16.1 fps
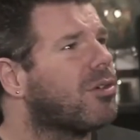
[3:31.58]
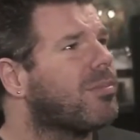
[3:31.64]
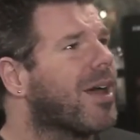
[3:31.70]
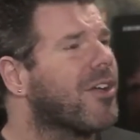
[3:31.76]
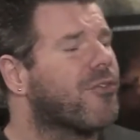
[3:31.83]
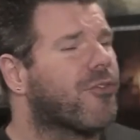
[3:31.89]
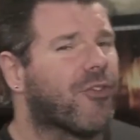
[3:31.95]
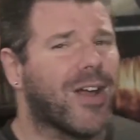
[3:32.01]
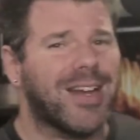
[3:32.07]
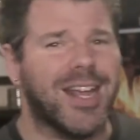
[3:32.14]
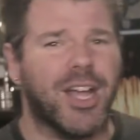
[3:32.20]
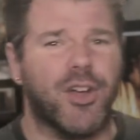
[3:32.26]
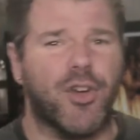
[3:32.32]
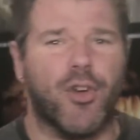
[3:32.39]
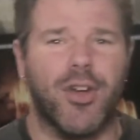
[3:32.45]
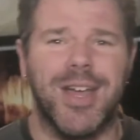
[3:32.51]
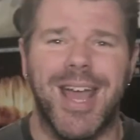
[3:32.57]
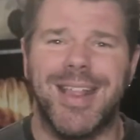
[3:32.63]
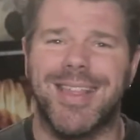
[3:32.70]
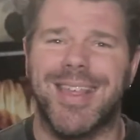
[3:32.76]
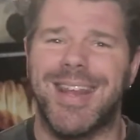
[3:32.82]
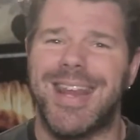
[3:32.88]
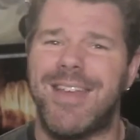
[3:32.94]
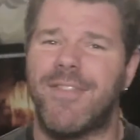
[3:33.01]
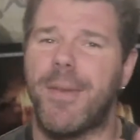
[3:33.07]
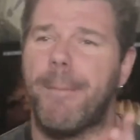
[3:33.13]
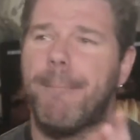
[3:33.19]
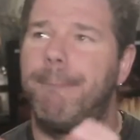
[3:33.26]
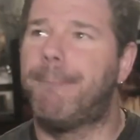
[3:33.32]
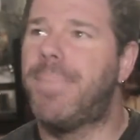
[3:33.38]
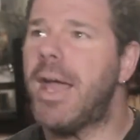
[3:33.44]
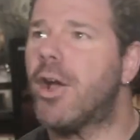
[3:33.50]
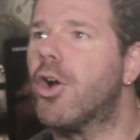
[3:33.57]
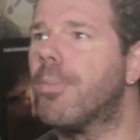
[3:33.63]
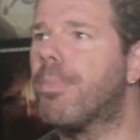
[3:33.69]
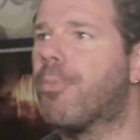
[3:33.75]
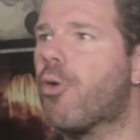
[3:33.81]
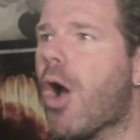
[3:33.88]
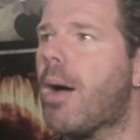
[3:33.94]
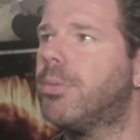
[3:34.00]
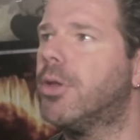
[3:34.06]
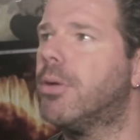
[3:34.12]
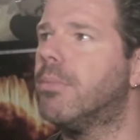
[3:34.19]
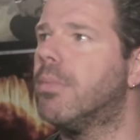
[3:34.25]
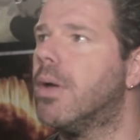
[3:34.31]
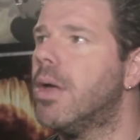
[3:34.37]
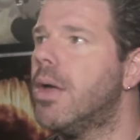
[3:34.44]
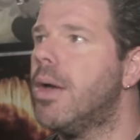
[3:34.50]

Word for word: my friend, it creates an even bigger problem.